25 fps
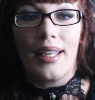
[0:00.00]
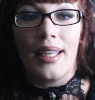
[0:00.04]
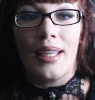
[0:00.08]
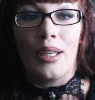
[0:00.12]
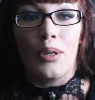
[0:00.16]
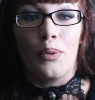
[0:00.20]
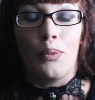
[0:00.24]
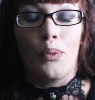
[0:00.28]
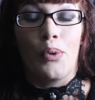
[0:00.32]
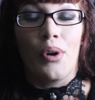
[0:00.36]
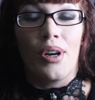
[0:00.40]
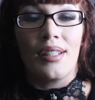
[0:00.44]

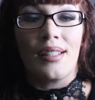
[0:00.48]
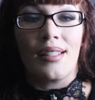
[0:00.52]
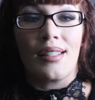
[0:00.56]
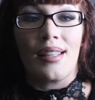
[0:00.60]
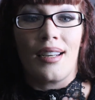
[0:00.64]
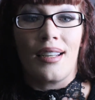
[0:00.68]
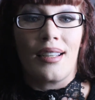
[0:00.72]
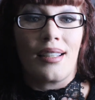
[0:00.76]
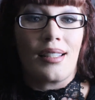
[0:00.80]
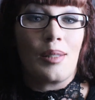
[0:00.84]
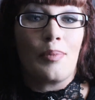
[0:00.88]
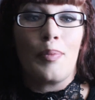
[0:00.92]
it was
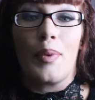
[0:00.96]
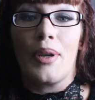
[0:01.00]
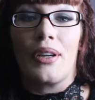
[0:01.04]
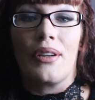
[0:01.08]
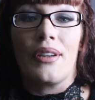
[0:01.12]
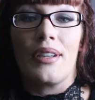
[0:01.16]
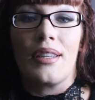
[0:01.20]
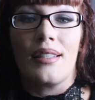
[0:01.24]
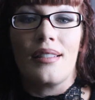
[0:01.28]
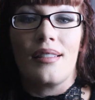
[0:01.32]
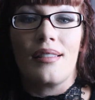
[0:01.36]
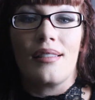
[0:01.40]
an
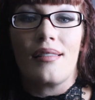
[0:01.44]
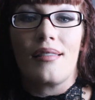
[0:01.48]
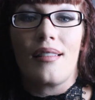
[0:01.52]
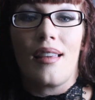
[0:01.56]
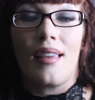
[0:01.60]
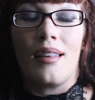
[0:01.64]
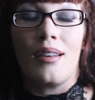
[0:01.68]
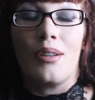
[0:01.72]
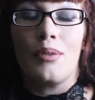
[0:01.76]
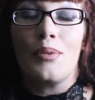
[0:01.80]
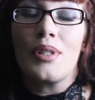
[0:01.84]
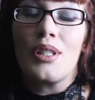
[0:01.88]
experience,
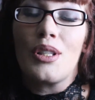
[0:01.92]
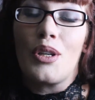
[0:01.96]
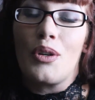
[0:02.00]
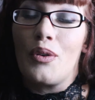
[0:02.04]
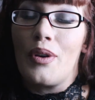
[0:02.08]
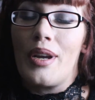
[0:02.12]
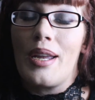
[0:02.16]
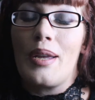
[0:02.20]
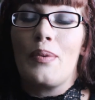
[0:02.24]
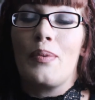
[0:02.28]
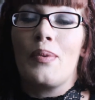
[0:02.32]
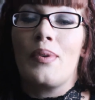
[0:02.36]
and it was a
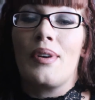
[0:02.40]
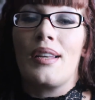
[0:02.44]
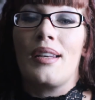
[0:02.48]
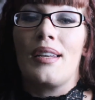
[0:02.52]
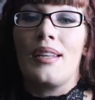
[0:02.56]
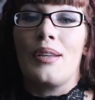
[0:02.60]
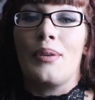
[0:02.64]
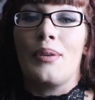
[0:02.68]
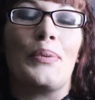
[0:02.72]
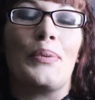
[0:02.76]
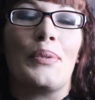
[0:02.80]
great one.